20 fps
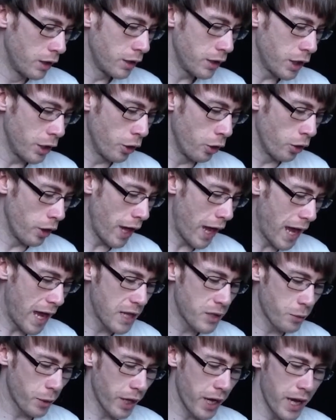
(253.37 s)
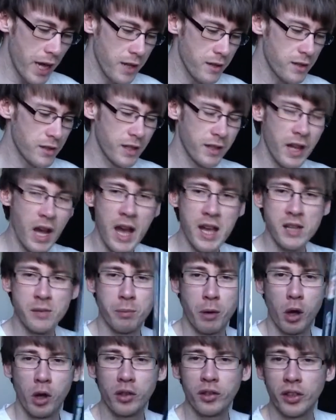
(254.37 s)
you know, it is what it is, and that is
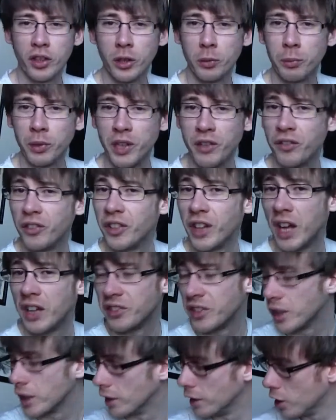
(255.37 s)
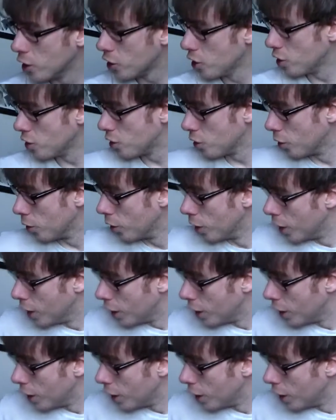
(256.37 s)
boxed in complete and fantastic condition. So,